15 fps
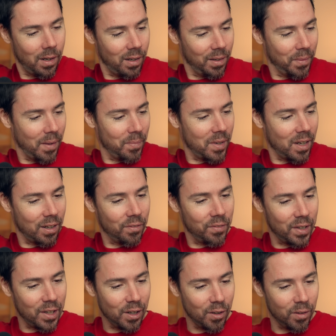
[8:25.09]
I'm not a
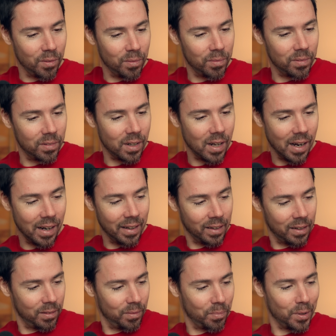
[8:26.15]
video guy
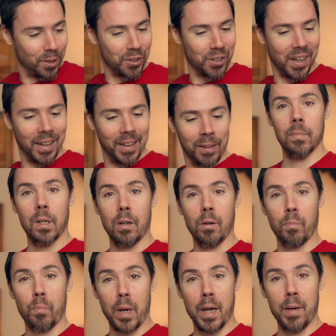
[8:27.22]
per se. On
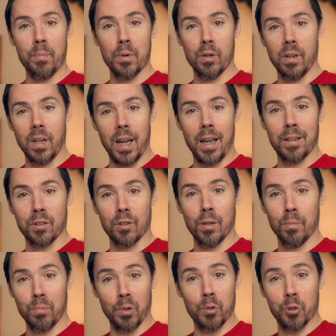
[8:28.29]
paper, yes, the
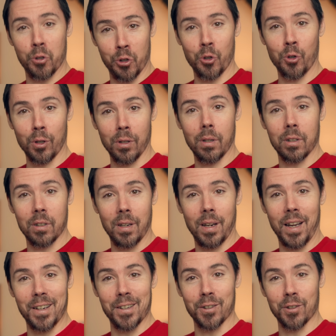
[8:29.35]
brochure looks
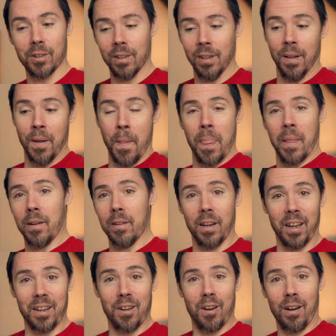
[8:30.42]
nice.
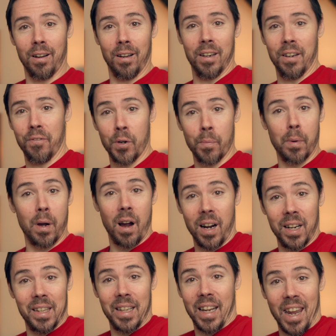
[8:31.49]
Nikon, if you're
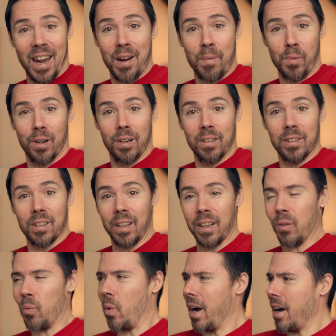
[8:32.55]
behind the camera, it's
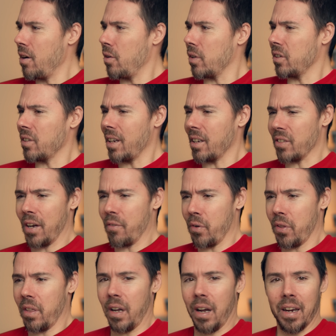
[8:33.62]
like, wow, this has
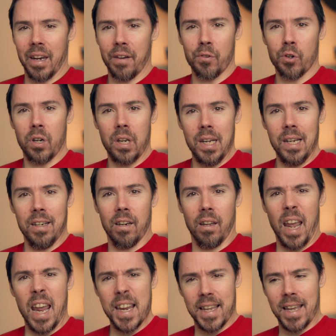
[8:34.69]
everything I'd ever need.
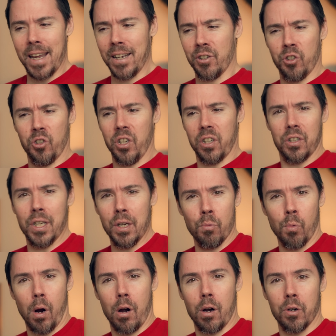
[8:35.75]
eight K sixty
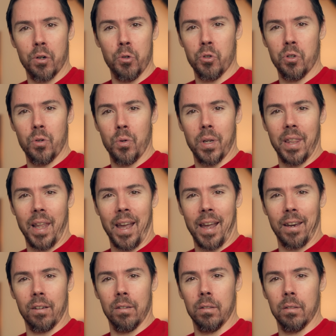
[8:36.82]
RAW, who's doing
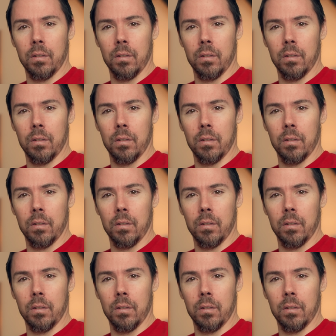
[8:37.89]
that?